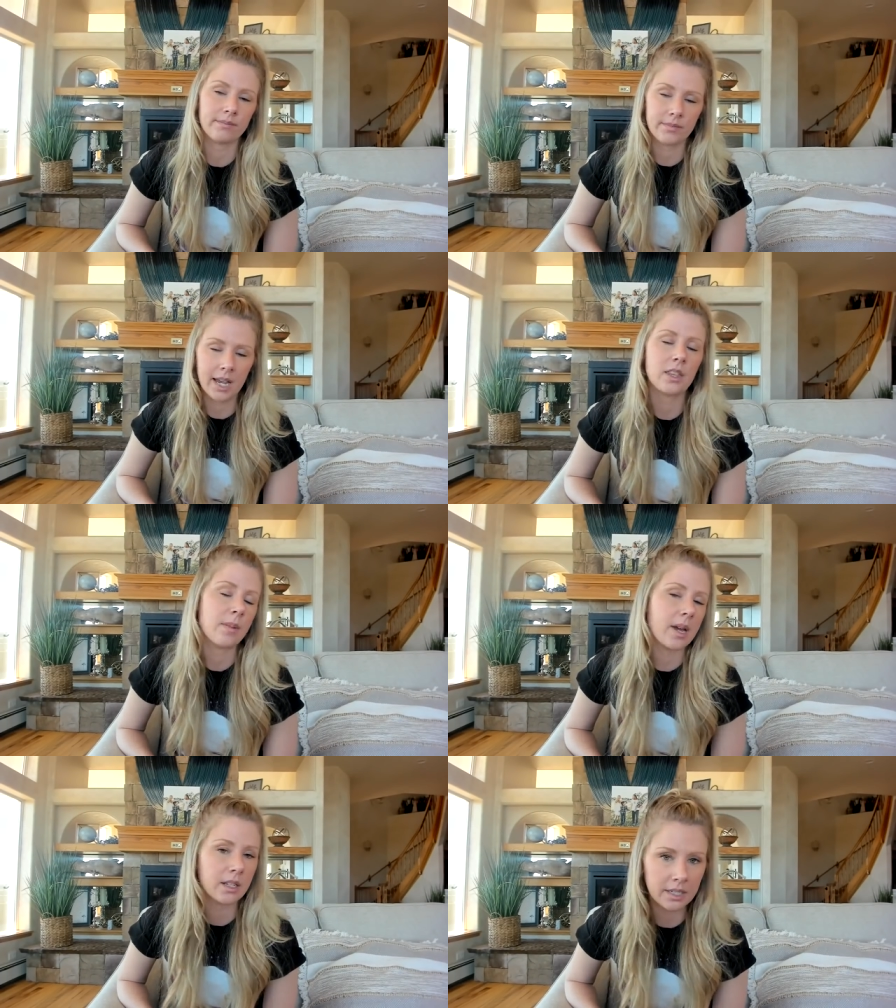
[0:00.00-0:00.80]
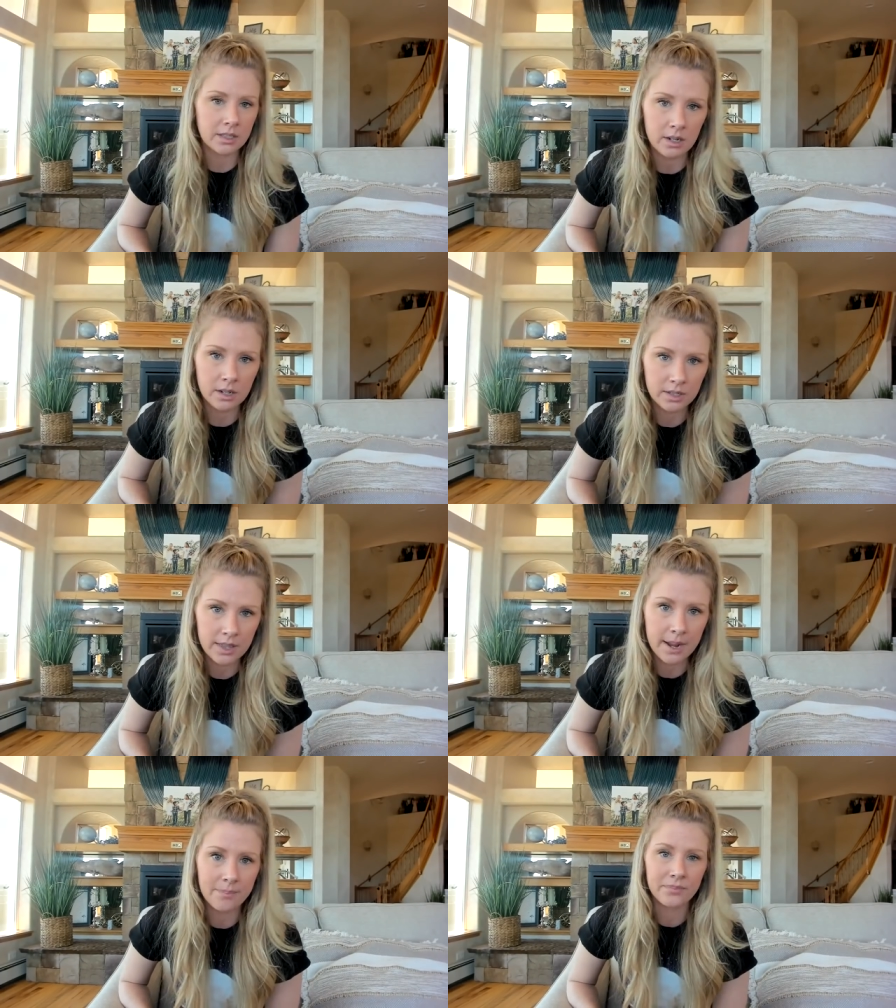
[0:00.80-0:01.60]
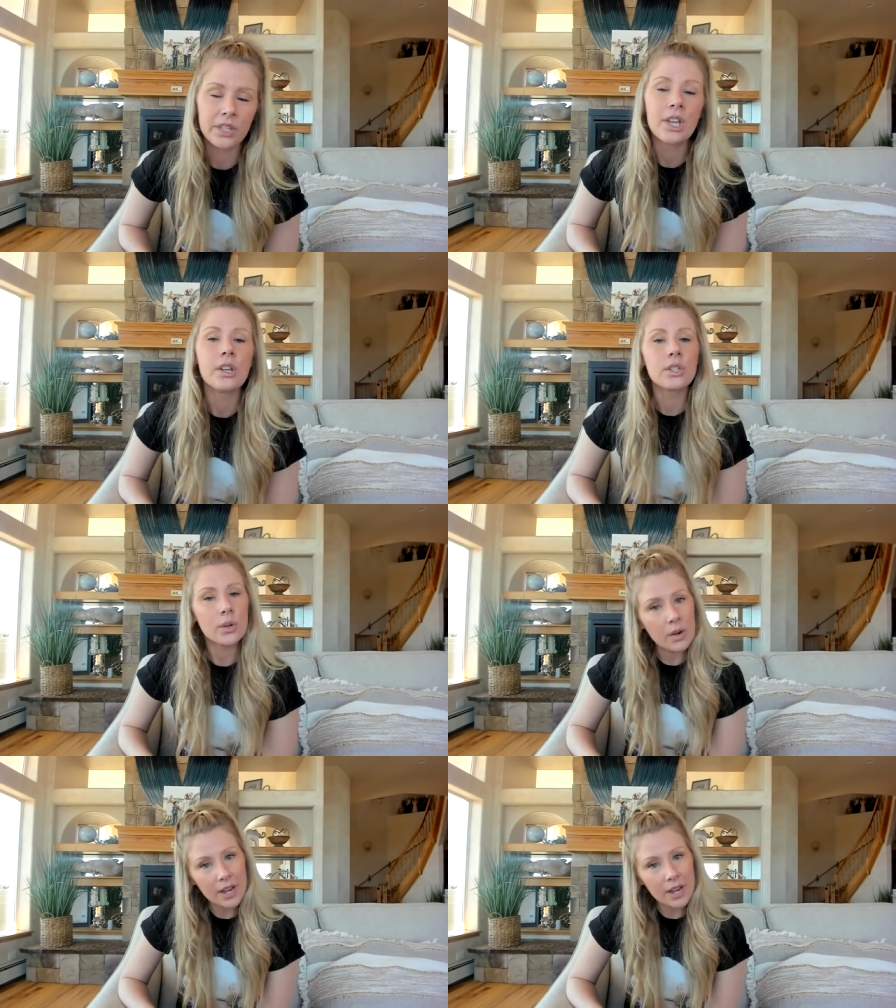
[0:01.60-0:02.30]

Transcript: had the bad things done onto them. So